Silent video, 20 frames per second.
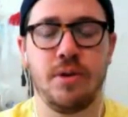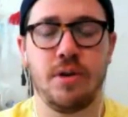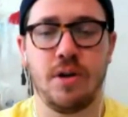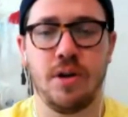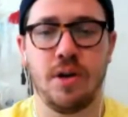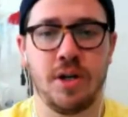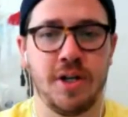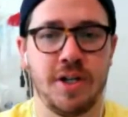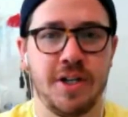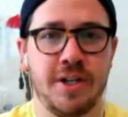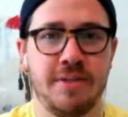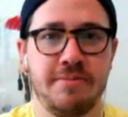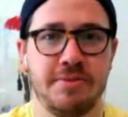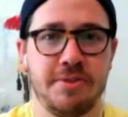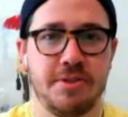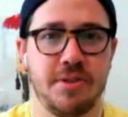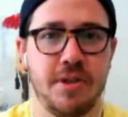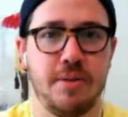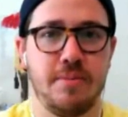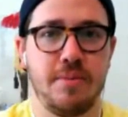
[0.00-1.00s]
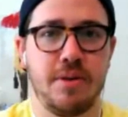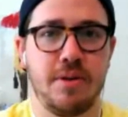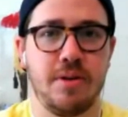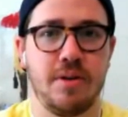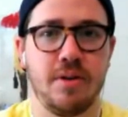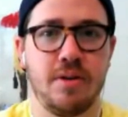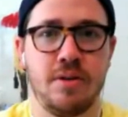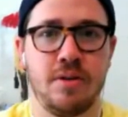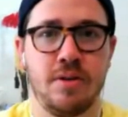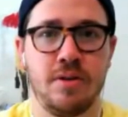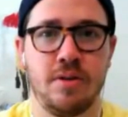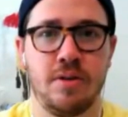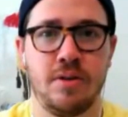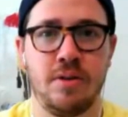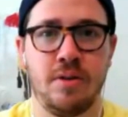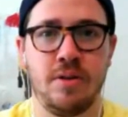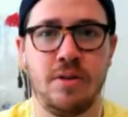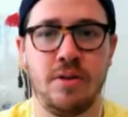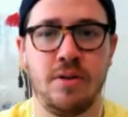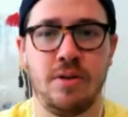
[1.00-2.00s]
Uh, and obviously, I mean,
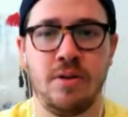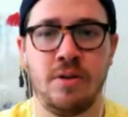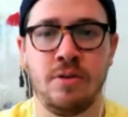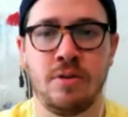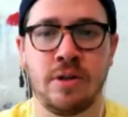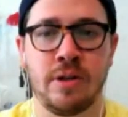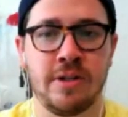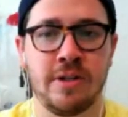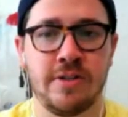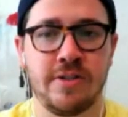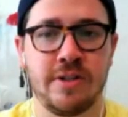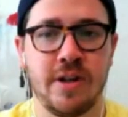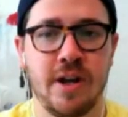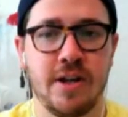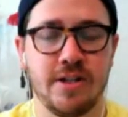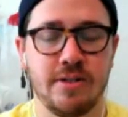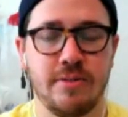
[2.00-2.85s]
you look at these guys.